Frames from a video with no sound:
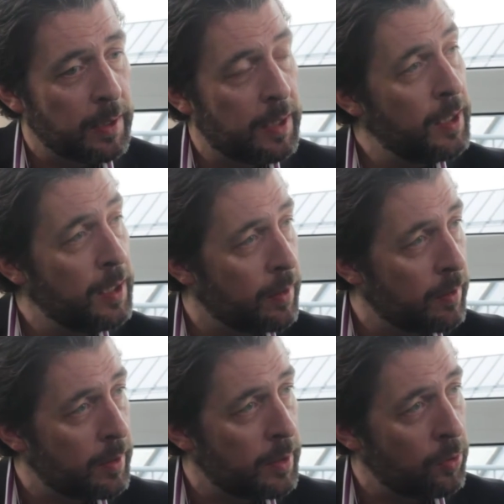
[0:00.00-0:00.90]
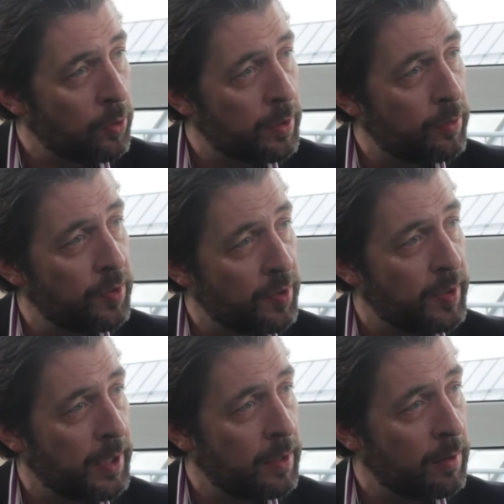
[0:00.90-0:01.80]
key in order to
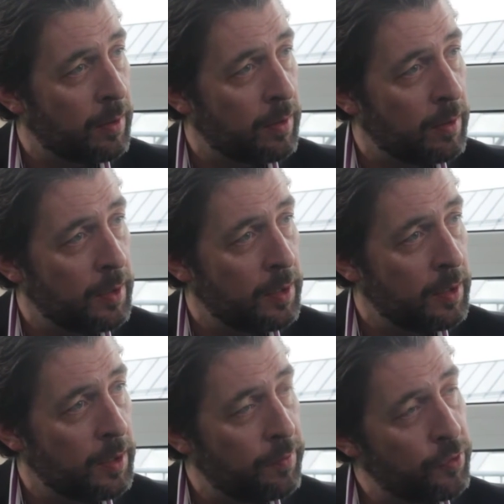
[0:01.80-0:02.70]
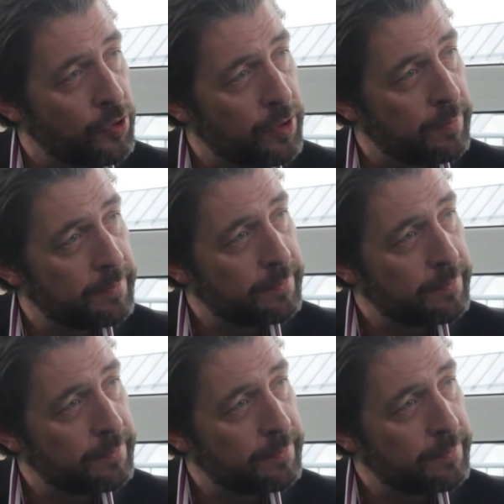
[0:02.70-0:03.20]
sustain in the future.